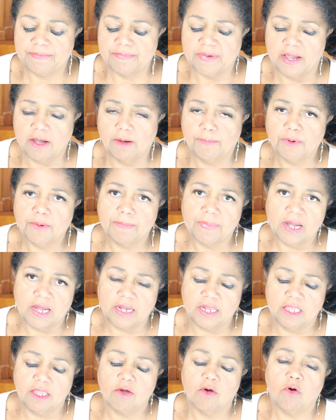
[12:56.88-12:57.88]
my upper
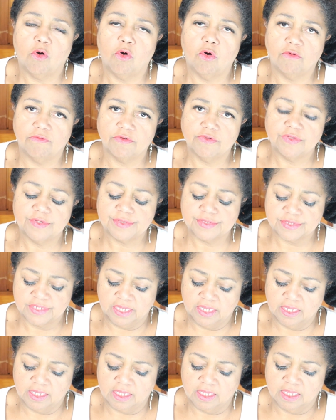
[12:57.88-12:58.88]
body over the
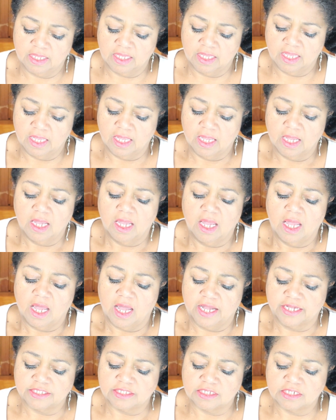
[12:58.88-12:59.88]
sink.
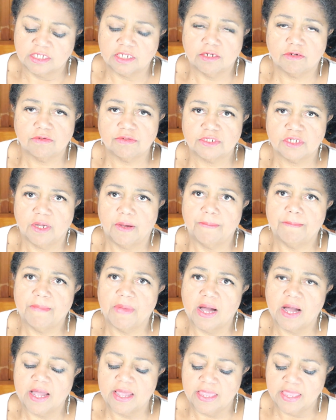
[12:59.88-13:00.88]
I tilt
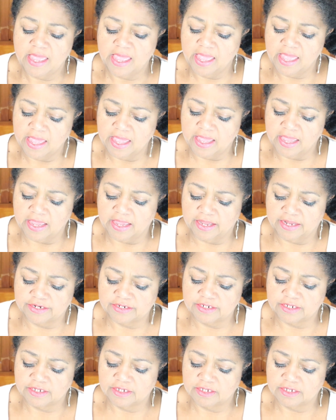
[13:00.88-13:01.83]
my head,